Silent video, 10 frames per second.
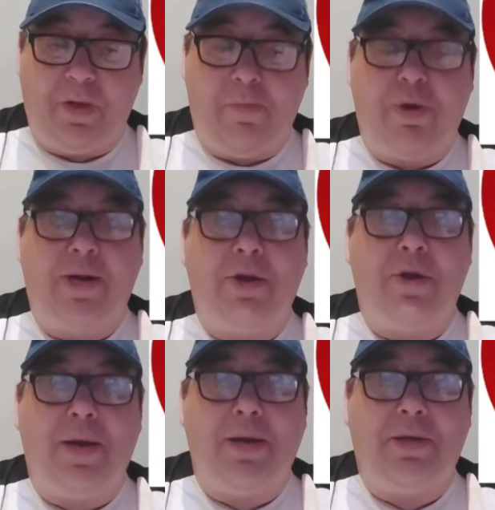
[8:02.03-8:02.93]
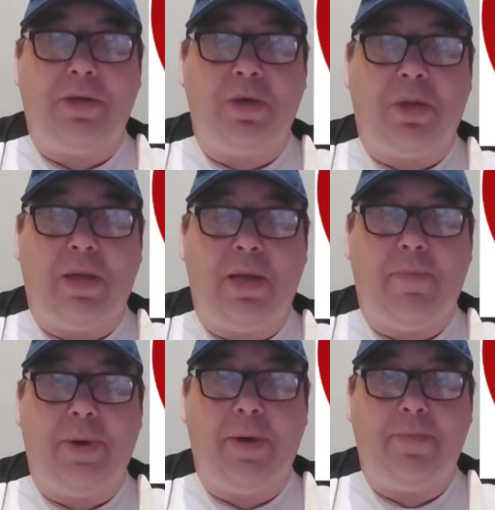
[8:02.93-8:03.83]
Brad Collins,
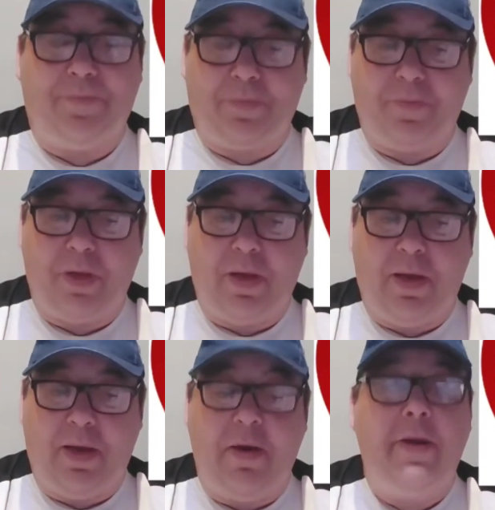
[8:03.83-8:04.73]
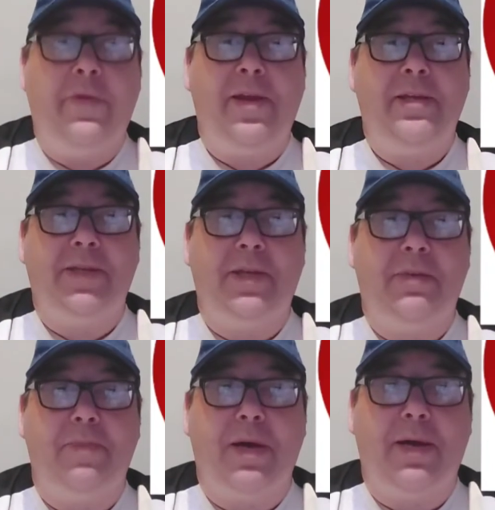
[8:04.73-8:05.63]
goalkeeper, and this
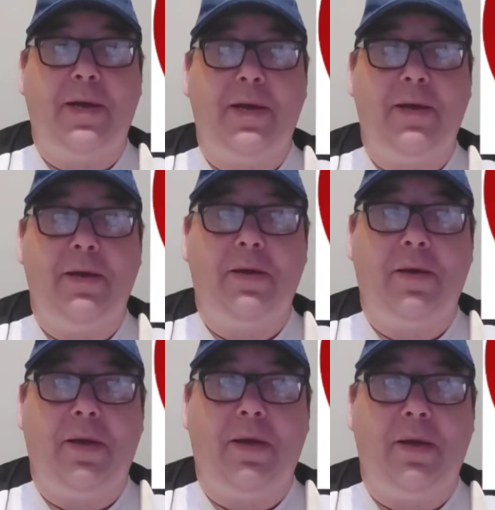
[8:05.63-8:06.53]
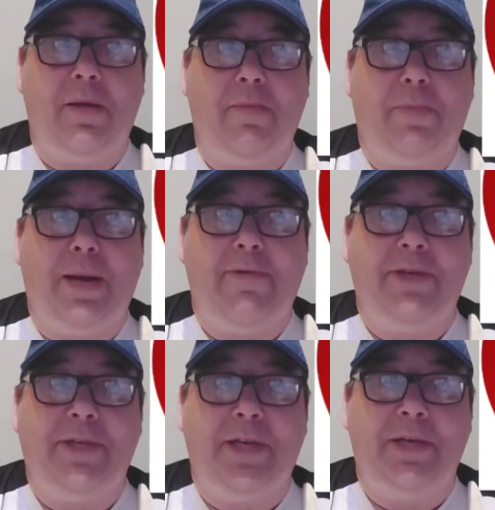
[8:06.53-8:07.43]
is my player
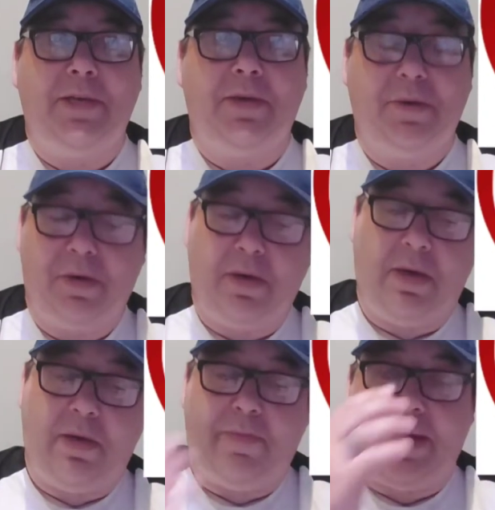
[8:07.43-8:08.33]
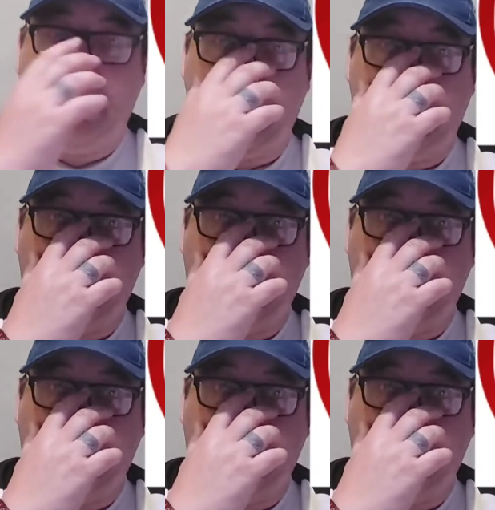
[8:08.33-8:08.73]
at season. By the way, is